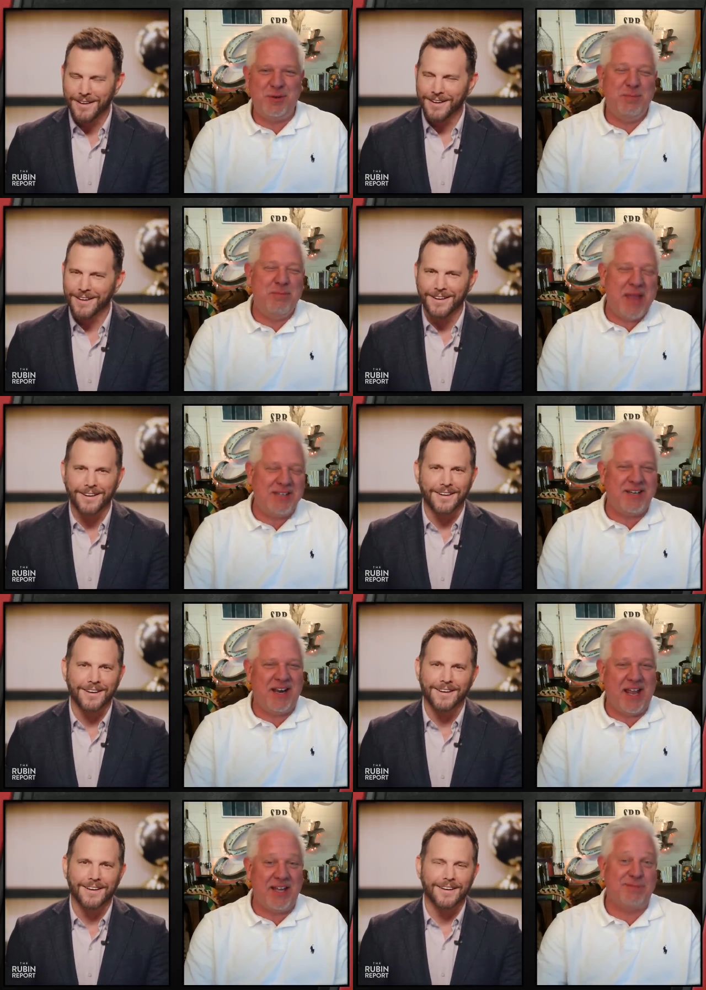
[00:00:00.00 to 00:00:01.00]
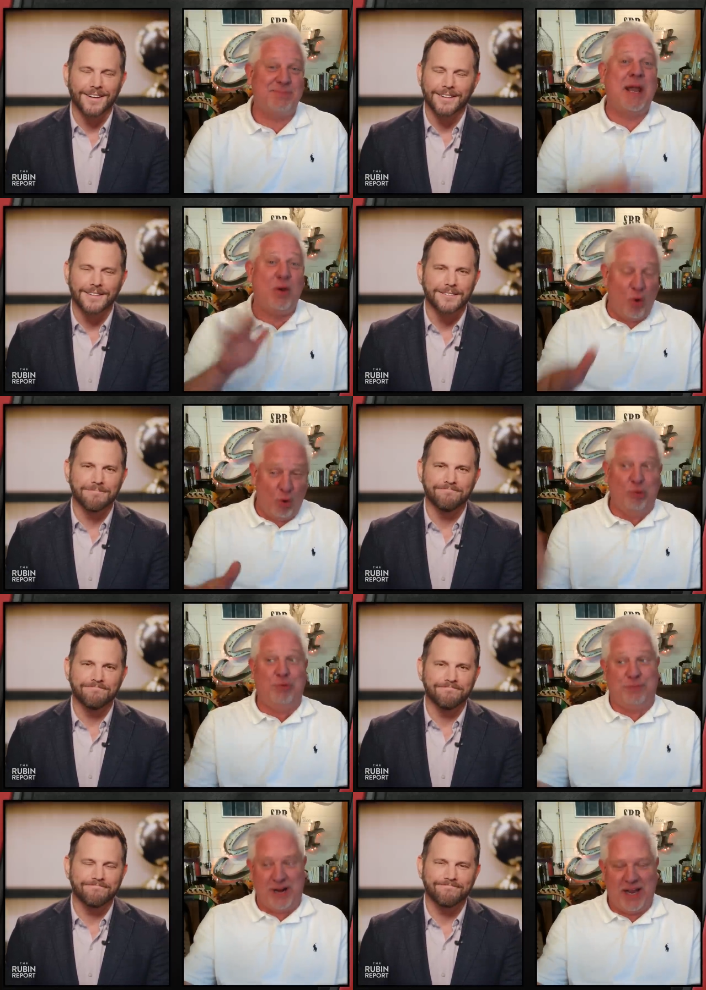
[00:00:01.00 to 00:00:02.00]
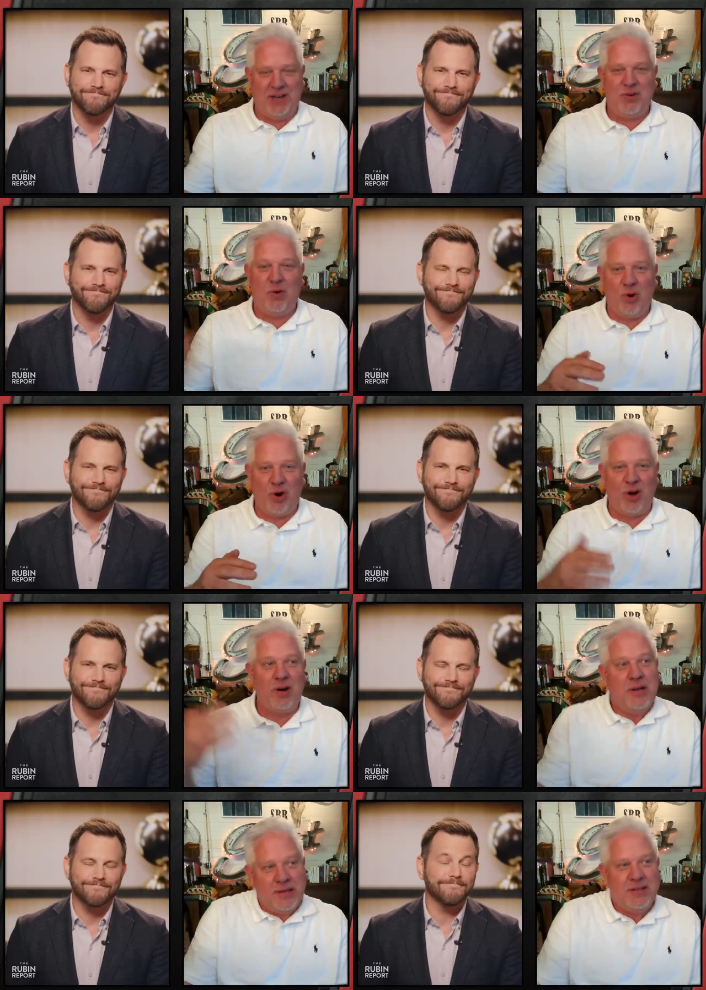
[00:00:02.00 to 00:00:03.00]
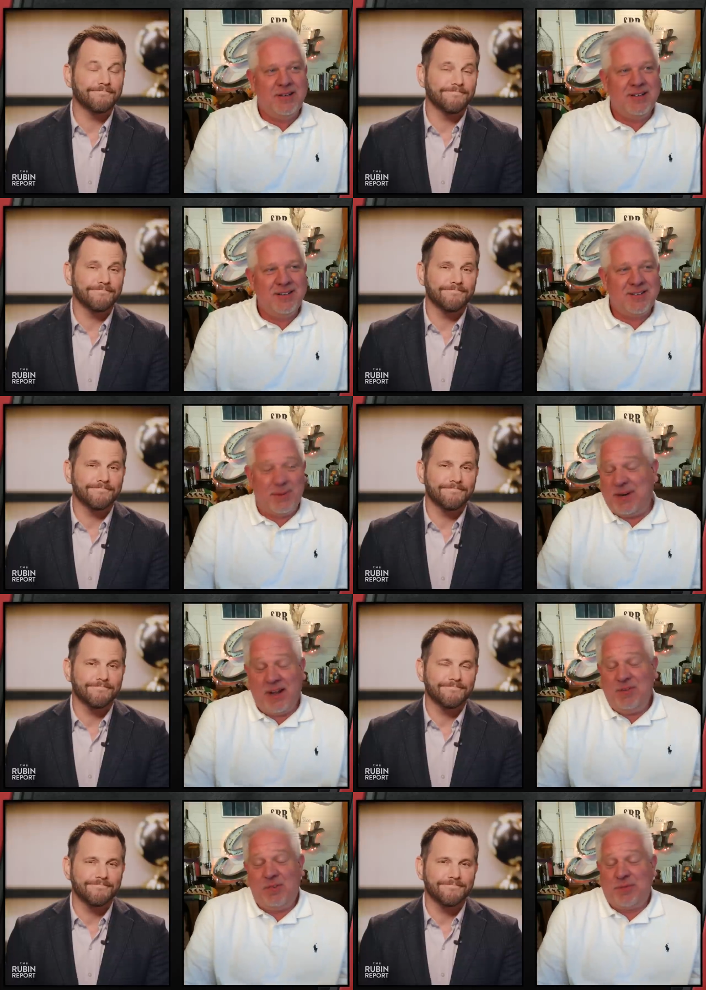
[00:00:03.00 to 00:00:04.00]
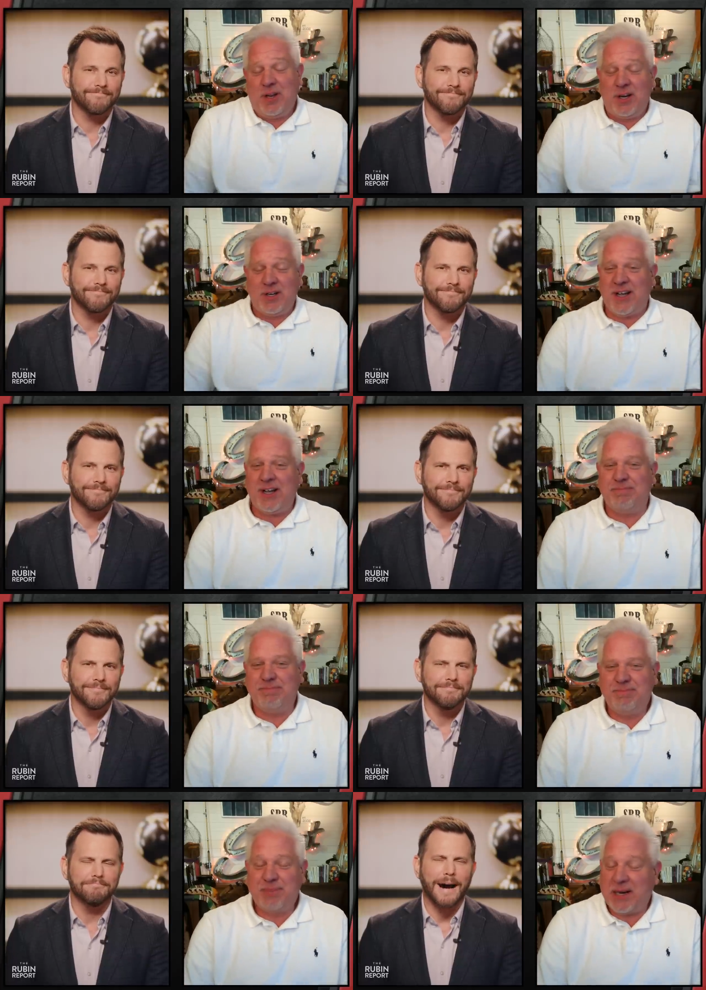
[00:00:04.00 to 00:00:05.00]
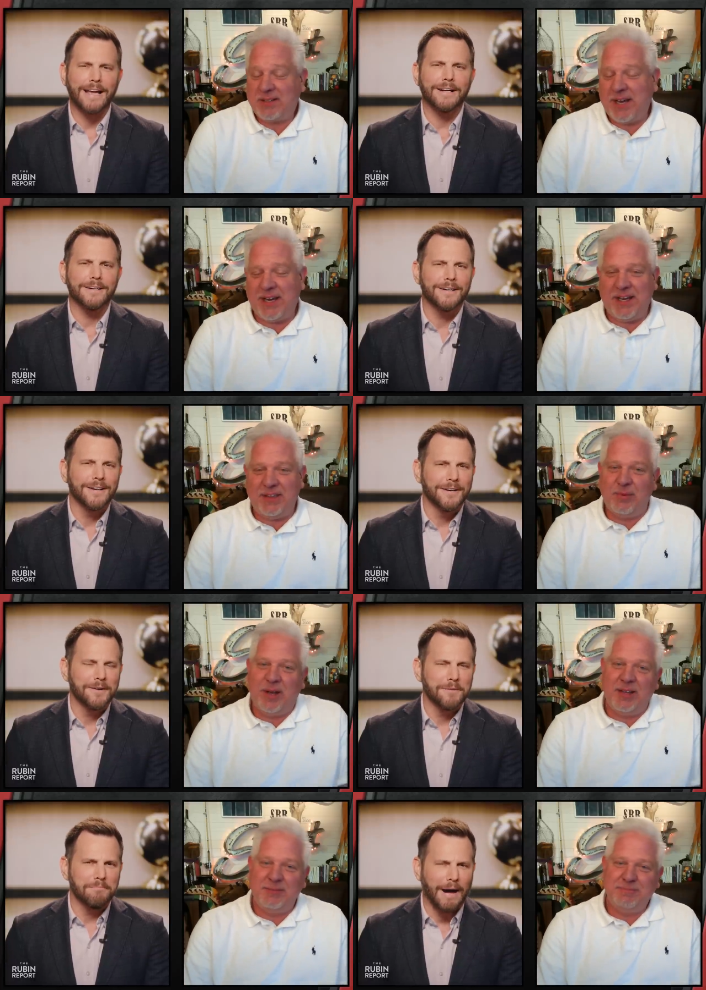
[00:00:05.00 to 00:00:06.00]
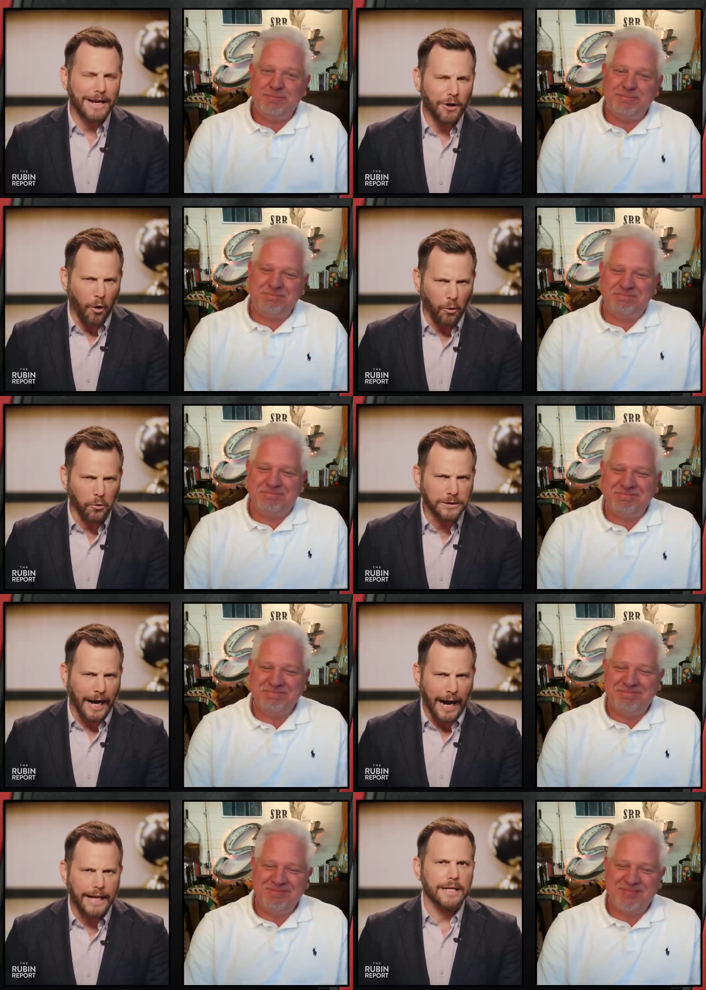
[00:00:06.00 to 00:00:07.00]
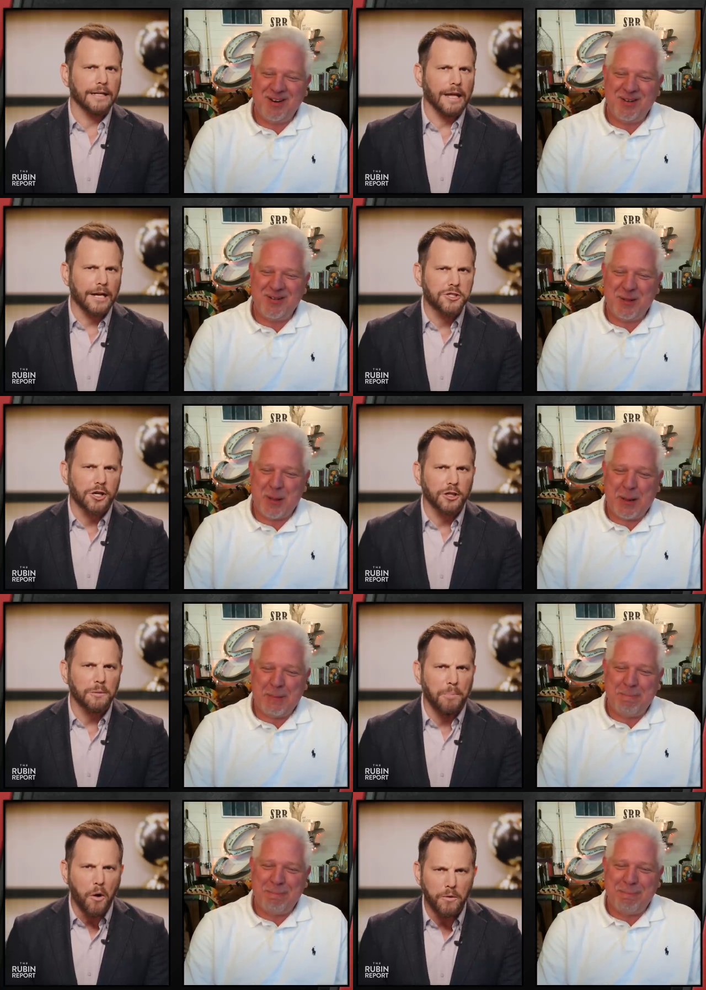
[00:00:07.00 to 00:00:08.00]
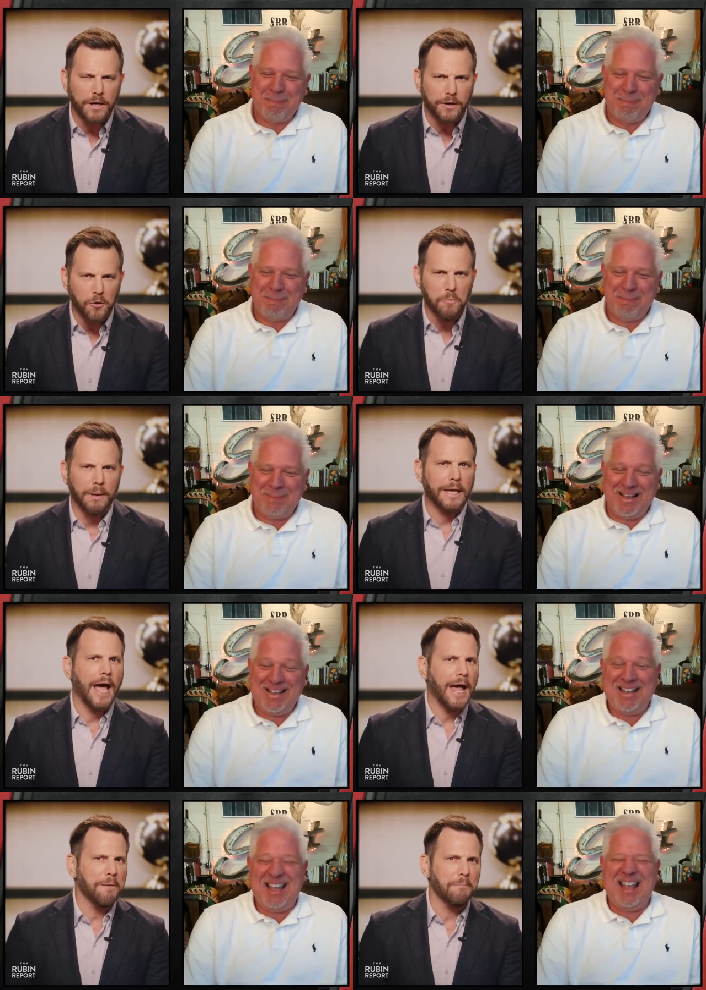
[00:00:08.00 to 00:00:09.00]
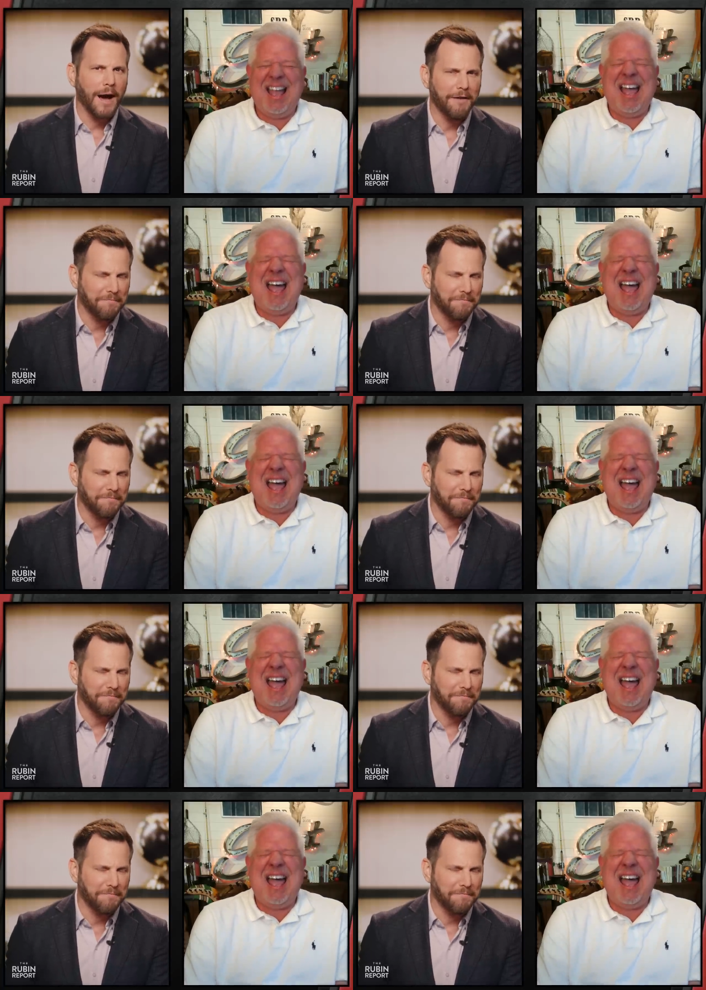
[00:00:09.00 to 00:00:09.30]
Speaker 1: you meant it as my old friend or somebody I've known for a long time, but I'll take it either way.
Speaker 2: My old ideological opponent who became my